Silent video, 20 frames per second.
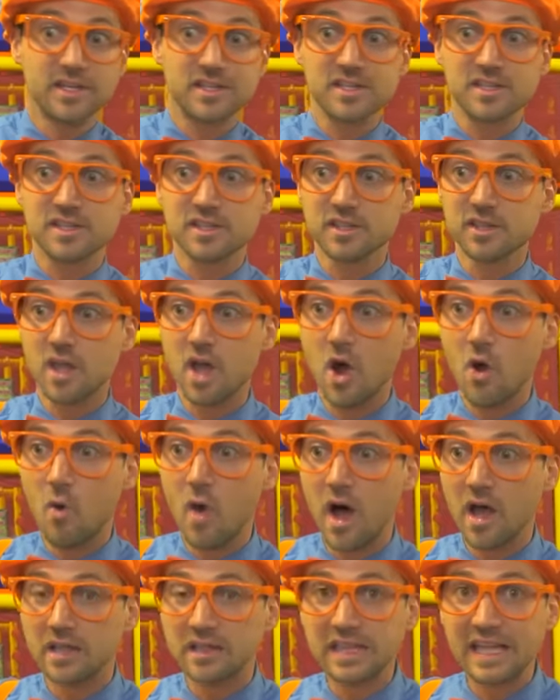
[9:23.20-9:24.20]
slow
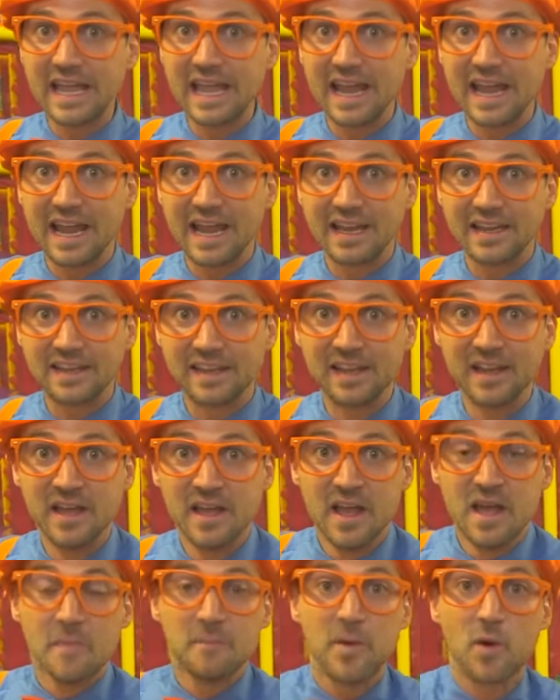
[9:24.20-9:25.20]
on land,
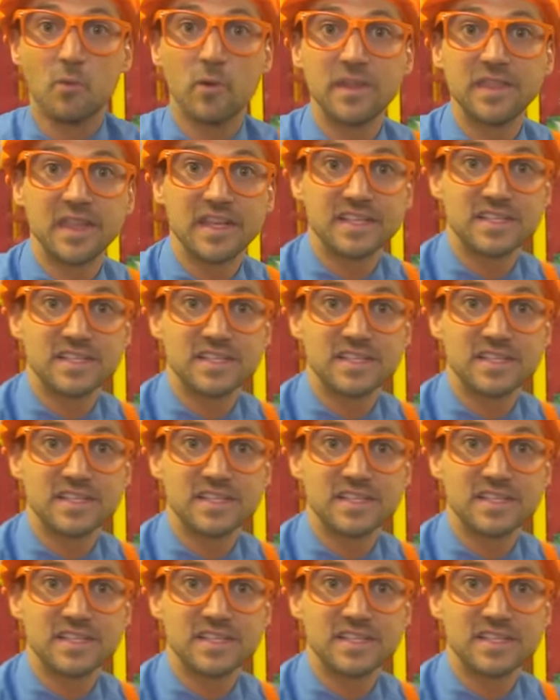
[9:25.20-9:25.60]
but when they